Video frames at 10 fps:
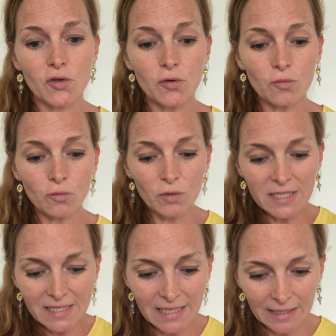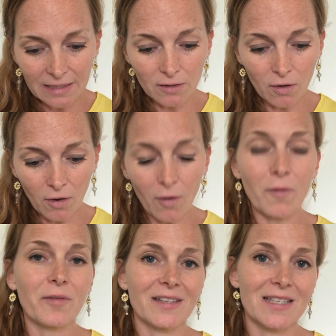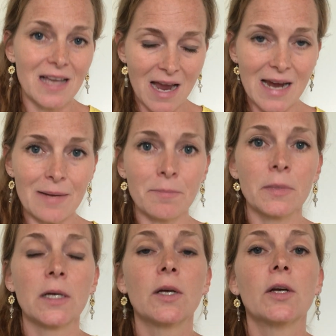to set off the time